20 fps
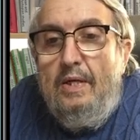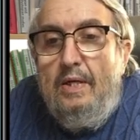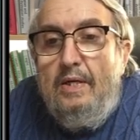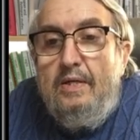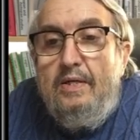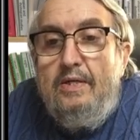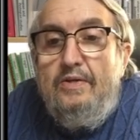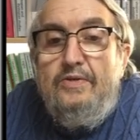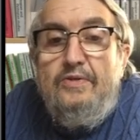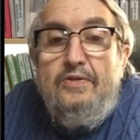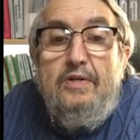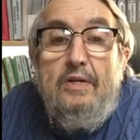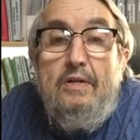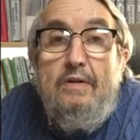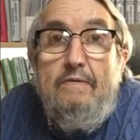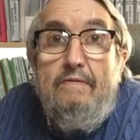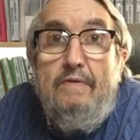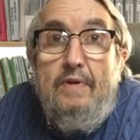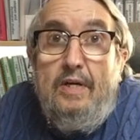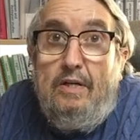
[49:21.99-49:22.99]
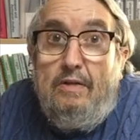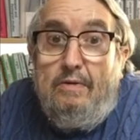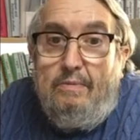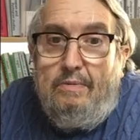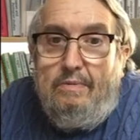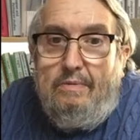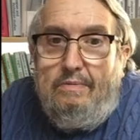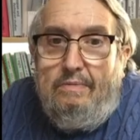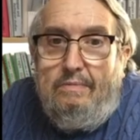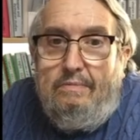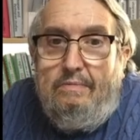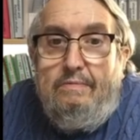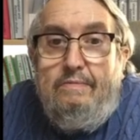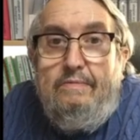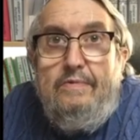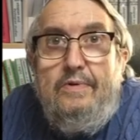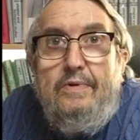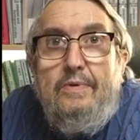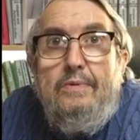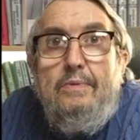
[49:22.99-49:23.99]
and is still available
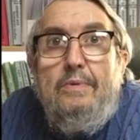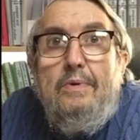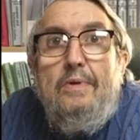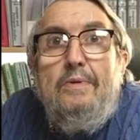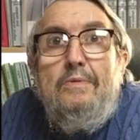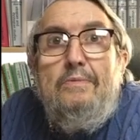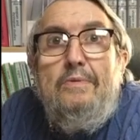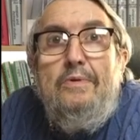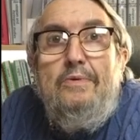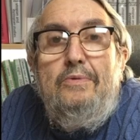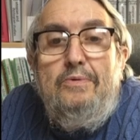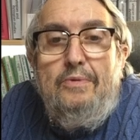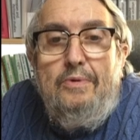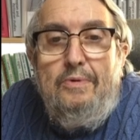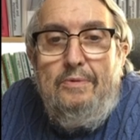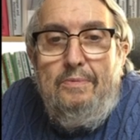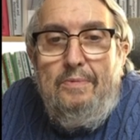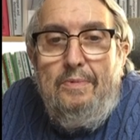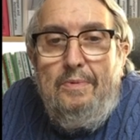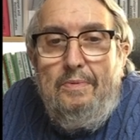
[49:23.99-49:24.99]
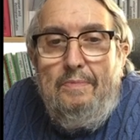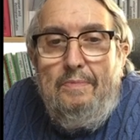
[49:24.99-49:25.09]
for you on YouTube.